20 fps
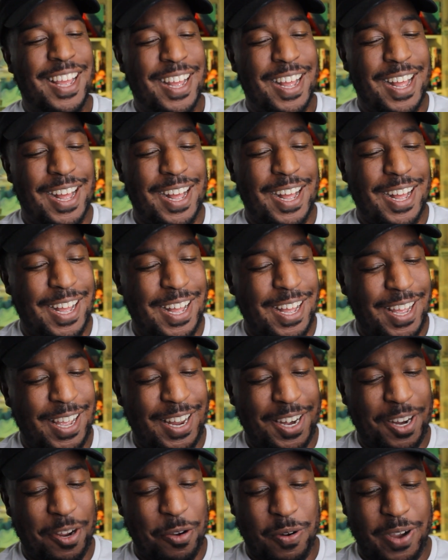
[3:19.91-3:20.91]

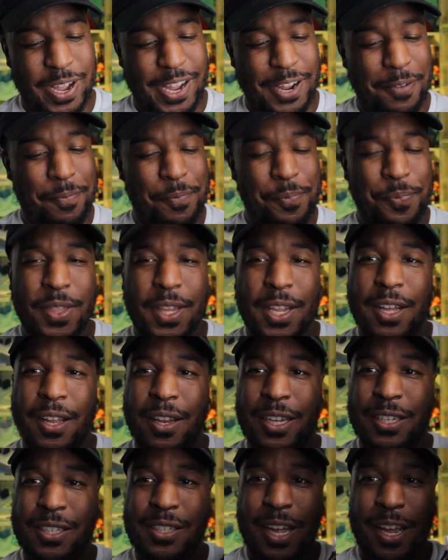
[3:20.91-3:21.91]
anyway,
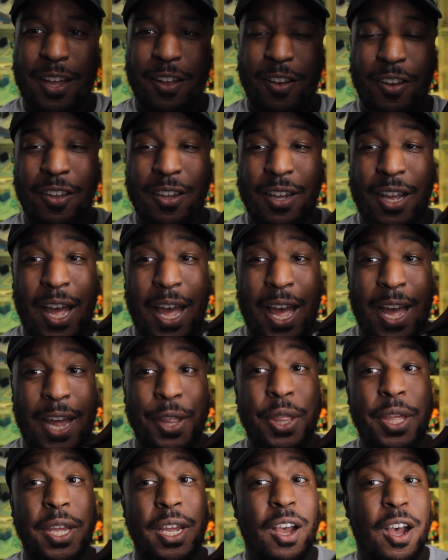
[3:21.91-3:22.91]
let's take a look at
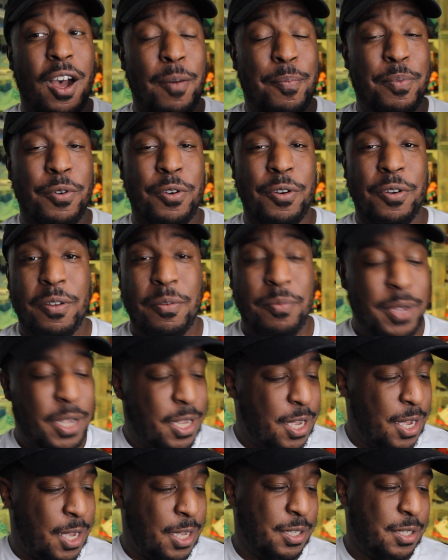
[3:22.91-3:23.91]
the upper,
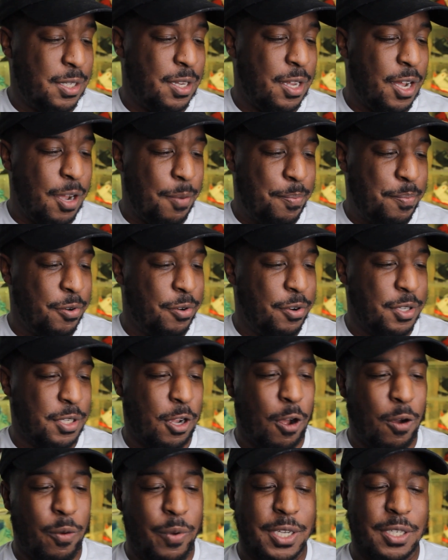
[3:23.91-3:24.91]
because the upper is
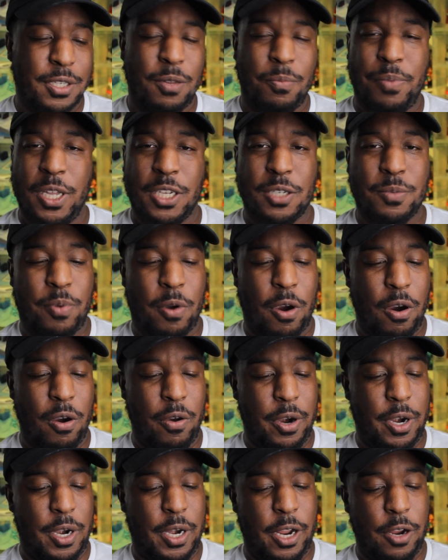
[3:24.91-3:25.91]
always the best part
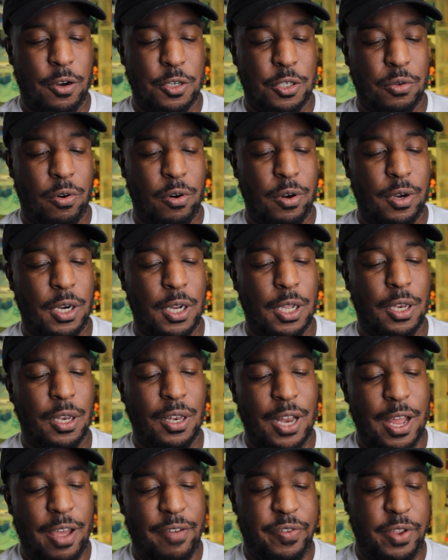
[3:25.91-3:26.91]
on an Air Jordan
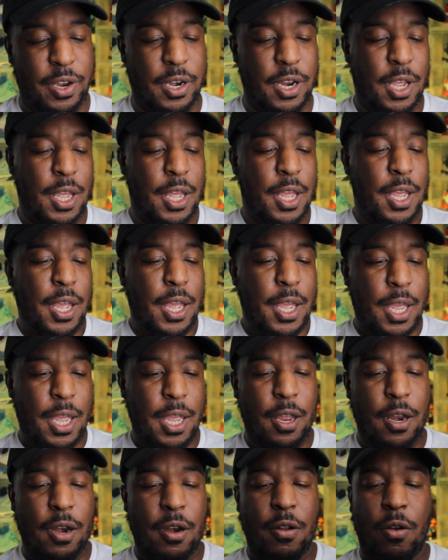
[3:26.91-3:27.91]
11. And